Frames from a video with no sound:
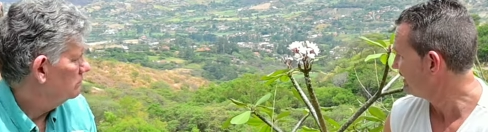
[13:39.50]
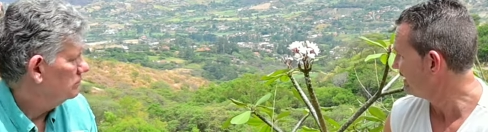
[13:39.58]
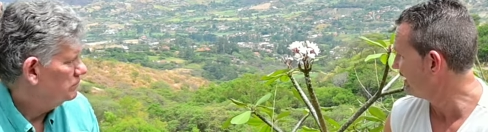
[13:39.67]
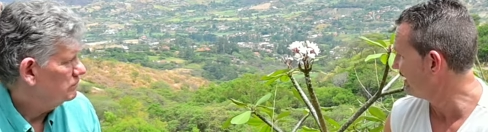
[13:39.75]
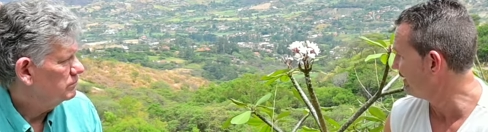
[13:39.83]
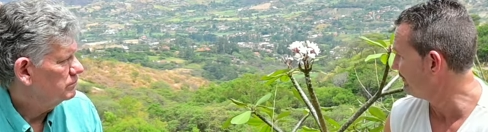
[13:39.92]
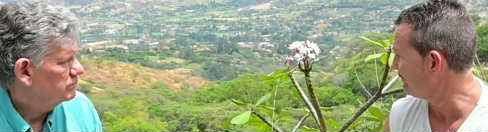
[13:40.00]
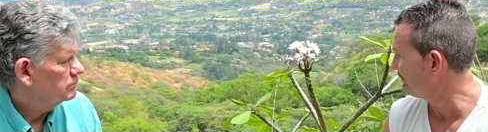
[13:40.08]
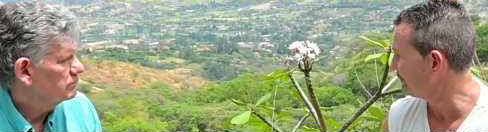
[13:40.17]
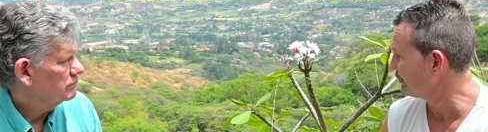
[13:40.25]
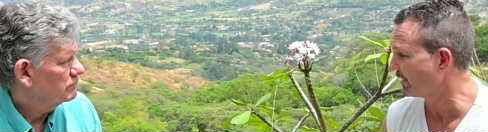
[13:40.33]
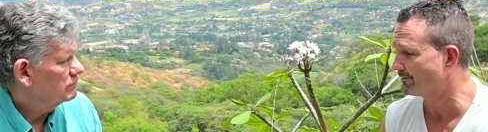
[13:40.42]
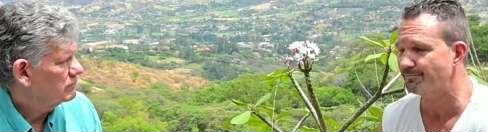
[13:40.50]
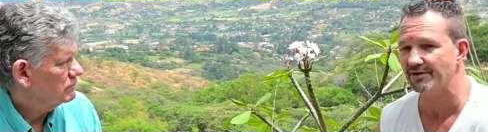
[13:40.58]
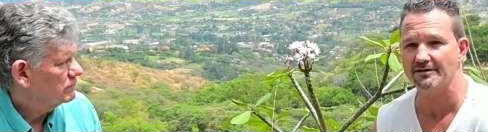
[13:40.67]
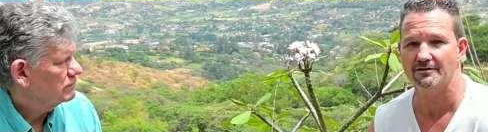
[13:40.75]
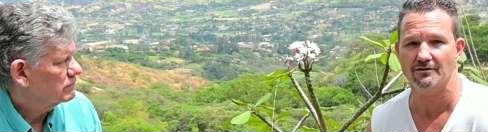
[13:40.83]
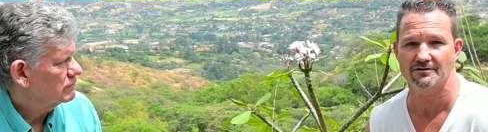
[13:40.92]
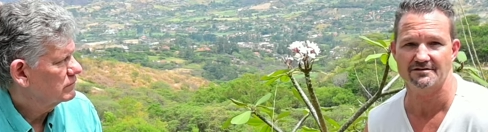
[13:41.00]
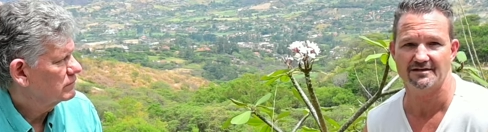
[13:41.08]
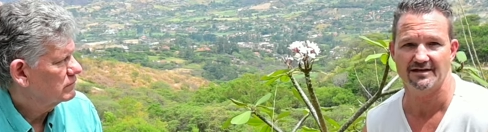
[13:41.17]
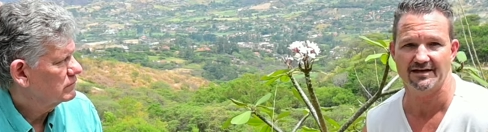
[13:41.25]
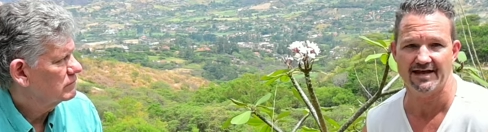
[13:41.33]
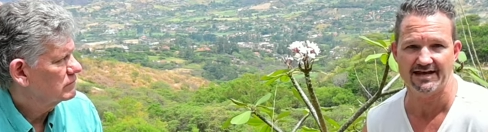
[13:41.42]
Speaker 1: um, when peacocks
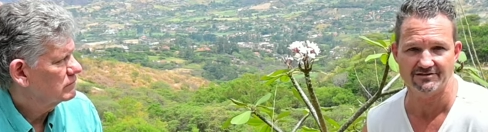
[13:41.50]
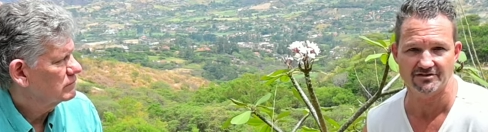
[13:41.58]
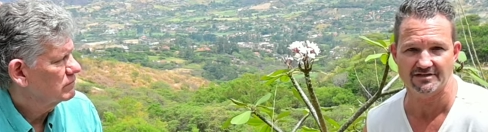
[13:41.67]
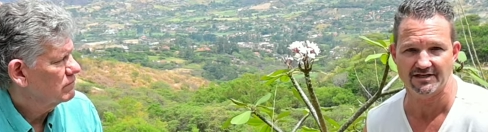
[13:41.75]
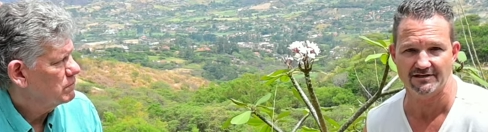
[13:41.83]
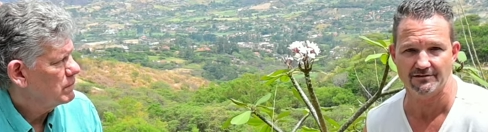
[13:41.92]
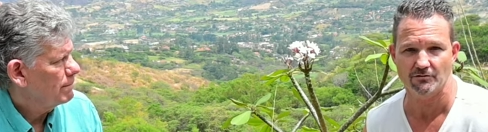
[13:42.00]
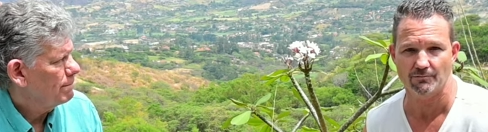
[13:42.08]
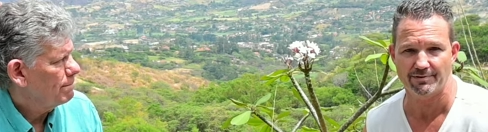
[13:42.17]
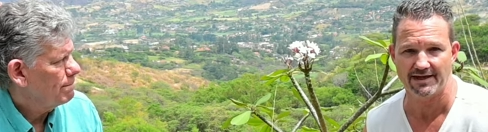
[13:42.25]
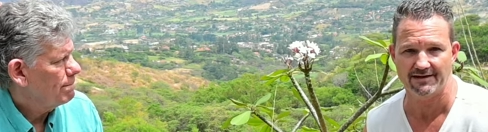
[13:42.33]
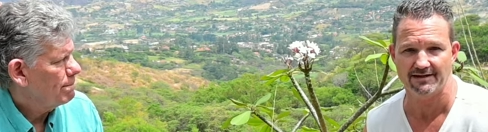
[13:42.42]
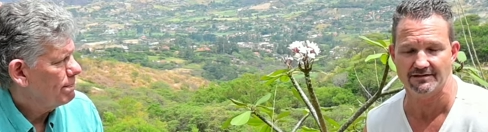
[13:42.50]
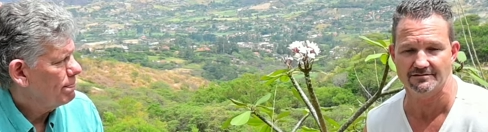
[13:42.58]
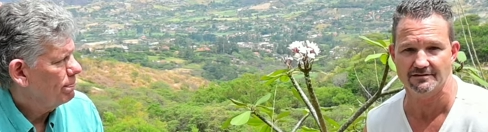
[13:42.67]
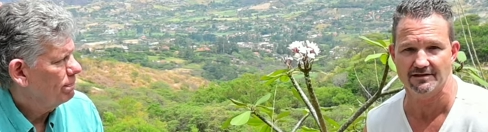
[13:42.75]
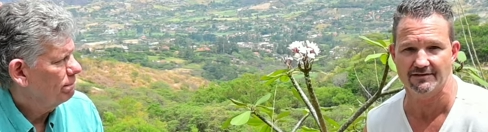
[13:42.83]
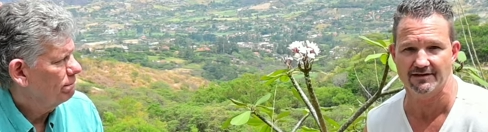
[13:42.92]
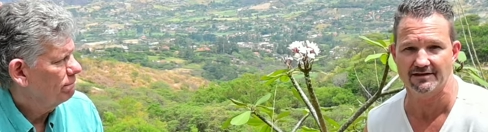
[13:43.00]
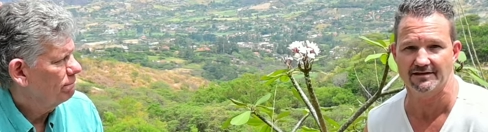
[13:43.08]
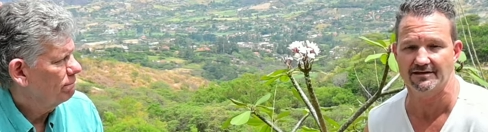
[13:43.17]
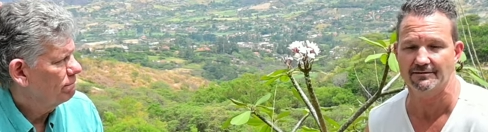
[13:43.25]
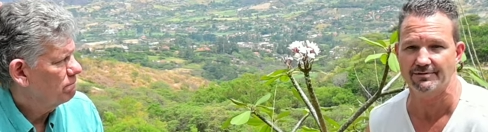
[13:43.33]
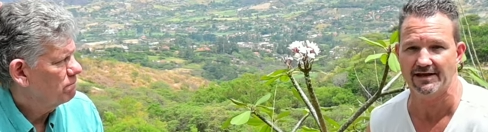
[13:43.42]
get agitated or panicked, and they can
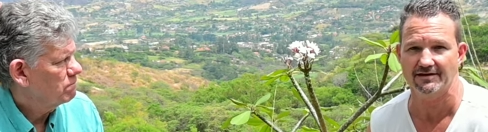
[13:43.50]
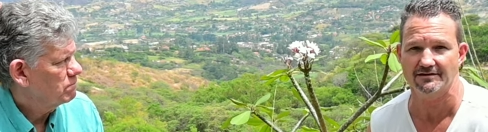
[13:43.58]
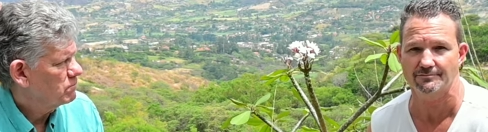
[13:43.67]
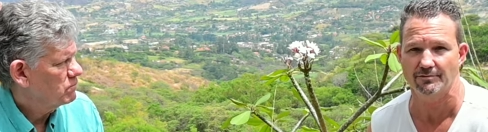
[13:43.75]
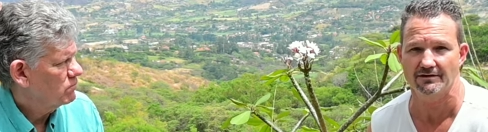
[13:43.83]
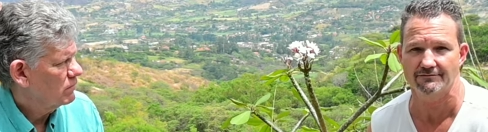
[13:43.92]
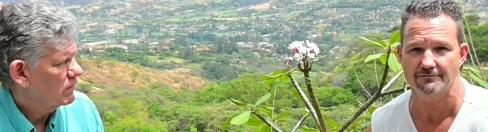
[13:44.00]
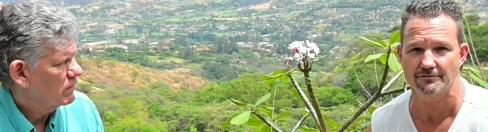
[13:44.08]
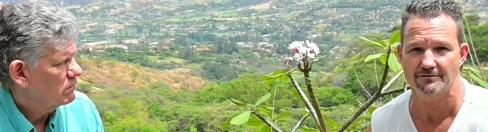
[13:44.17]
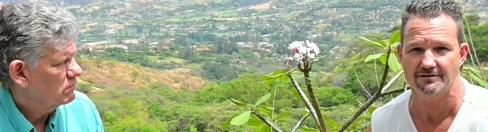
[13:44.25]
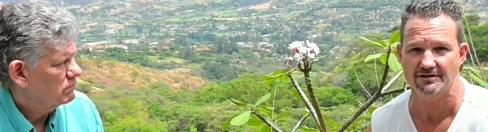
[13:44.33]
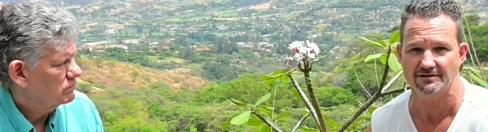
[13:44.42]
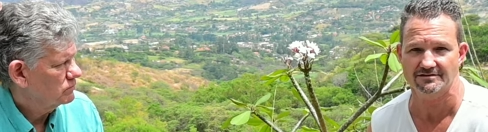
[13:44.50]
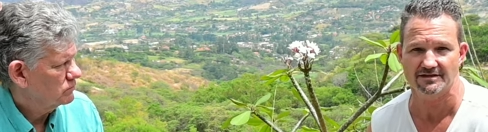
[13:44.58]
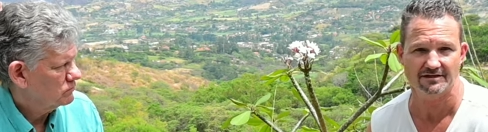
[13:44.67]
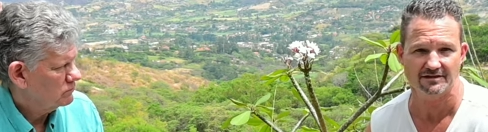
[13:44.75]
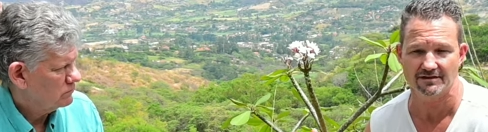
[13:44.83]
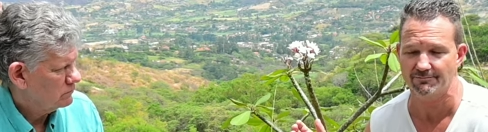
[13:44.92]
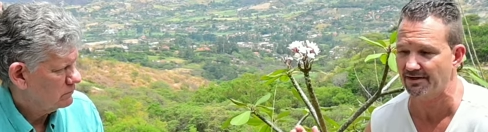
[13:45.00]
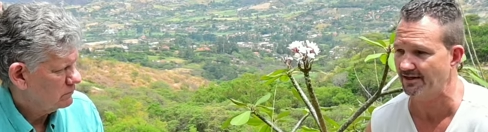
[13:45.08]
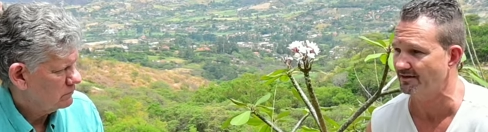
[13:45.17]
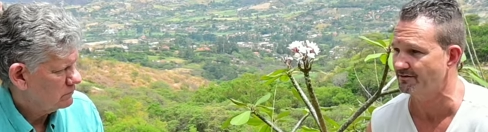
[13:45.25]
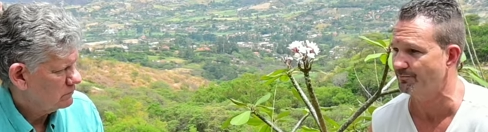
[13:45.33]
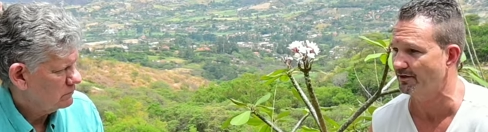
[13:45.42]
get panicked by a few things, they can get
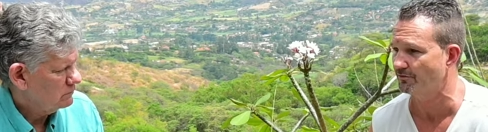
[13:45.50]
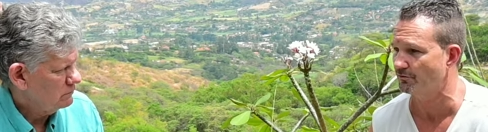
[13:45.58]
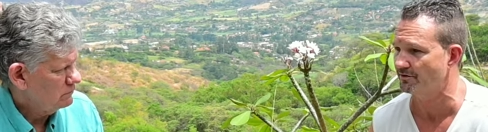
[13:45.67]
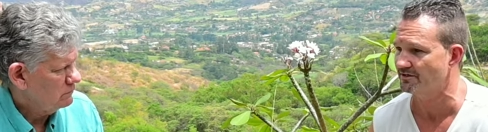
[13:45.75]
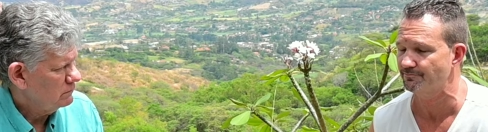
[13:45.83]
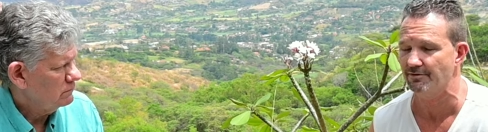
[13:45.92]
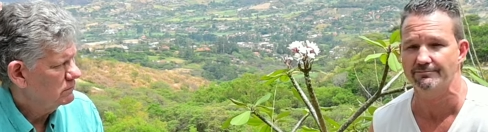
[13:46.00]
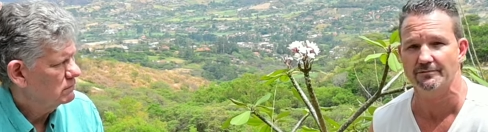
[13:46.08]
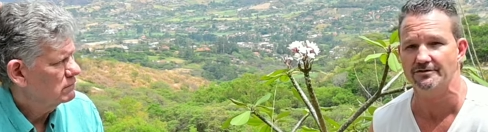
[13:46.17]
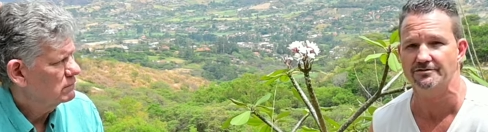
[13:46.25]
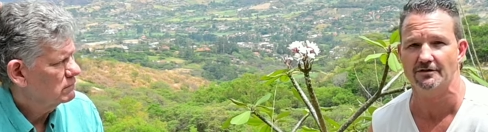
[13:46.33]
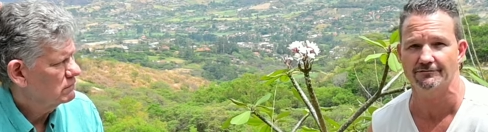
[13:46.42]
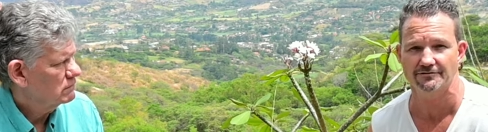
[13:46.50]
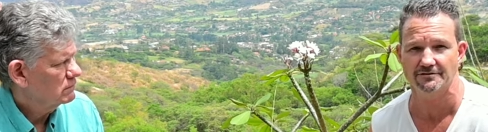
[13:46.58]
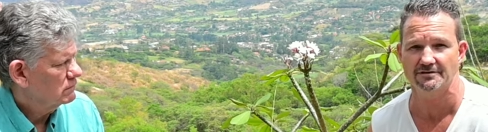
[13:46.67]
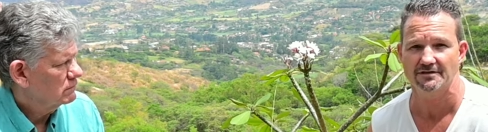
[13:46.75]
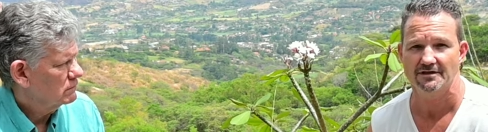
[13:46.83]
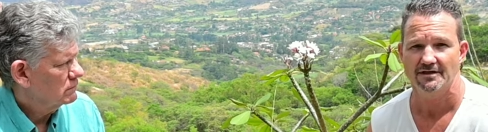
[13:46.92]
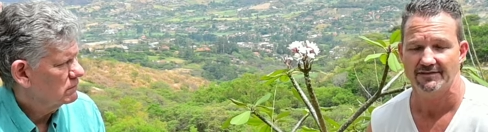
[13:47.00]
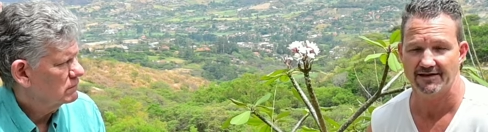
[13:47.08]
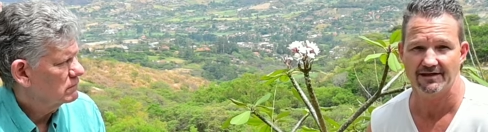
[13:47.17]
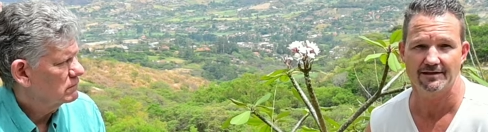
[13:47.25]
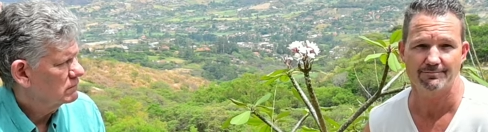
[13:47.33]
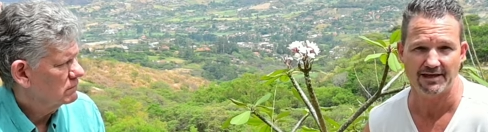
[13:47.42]
panicked by noise, but most often they
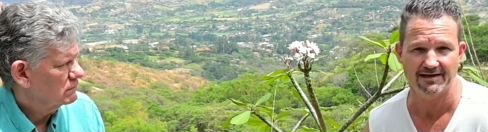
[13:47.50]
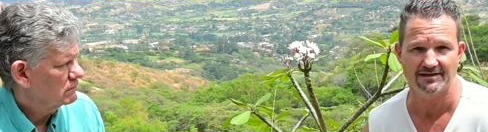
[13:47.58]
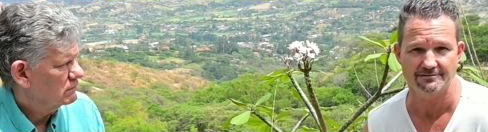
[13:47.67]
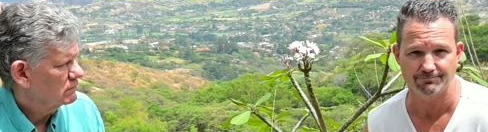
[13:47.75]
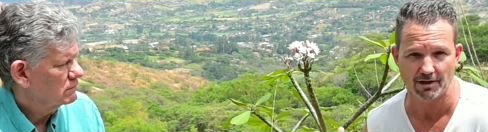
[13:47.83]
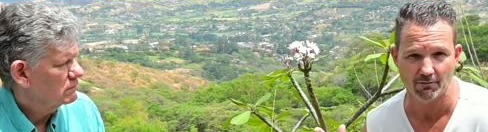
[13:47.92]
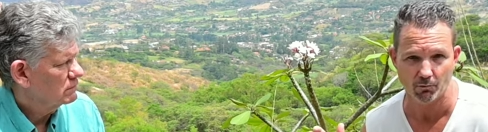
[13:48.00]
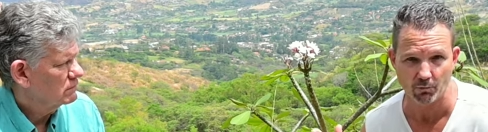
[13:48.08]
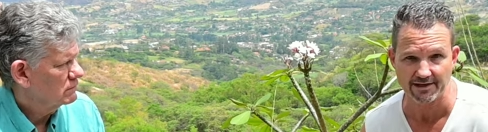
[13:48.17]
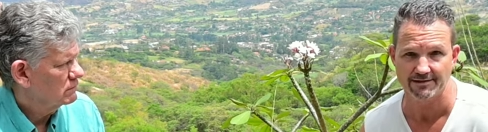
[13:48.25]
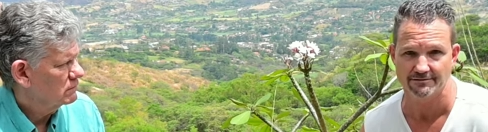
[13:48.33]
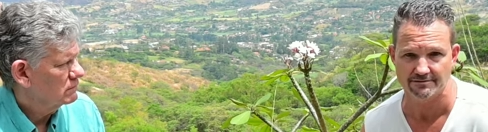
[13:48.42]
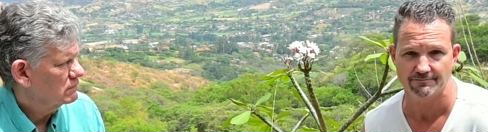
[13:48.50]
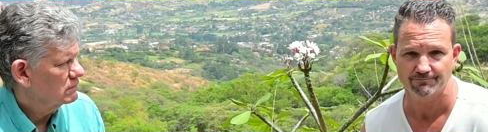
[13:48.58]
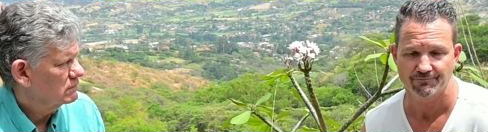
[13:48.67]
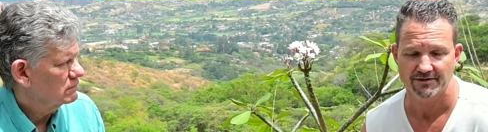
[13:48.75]
get panicked by wind.